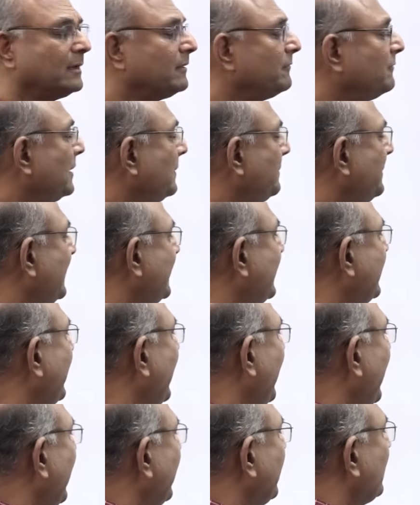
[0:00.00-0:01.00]
will be
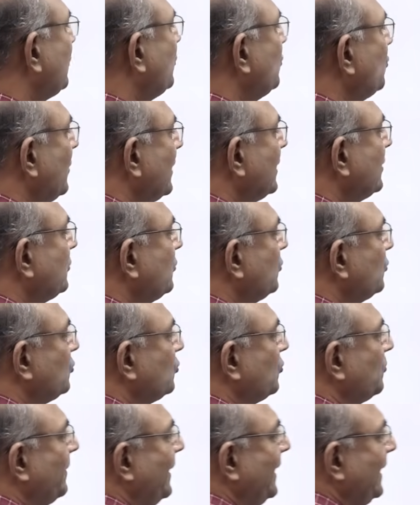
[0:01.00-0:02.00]
k q1
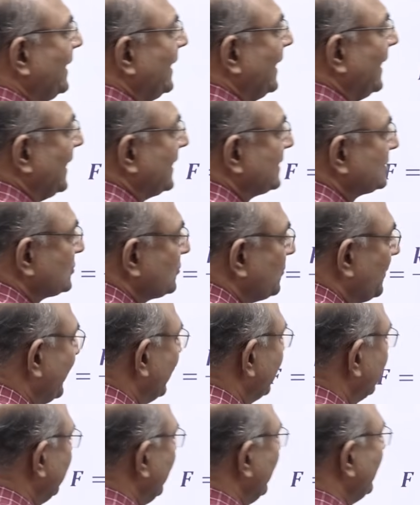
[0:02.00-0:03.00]
q2 by x
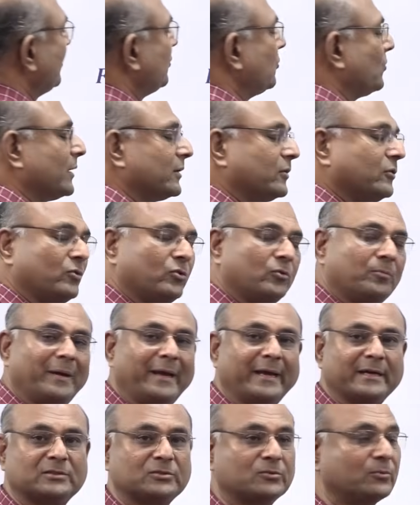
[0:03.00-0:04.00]
square, k q1 q2 by
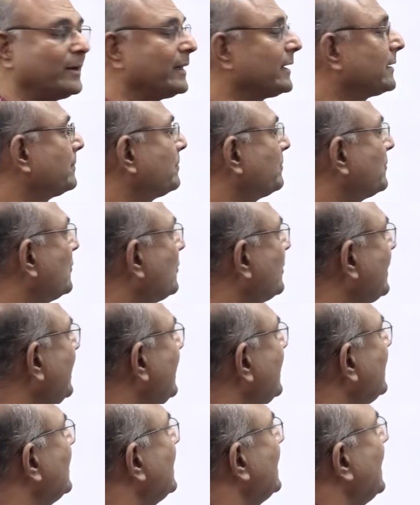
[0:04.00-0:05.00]
x square.
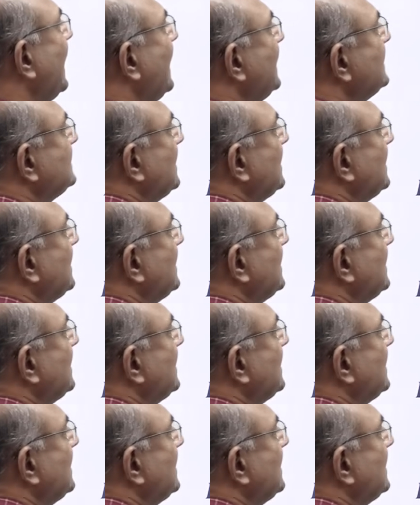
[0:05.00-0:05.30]
Okay, and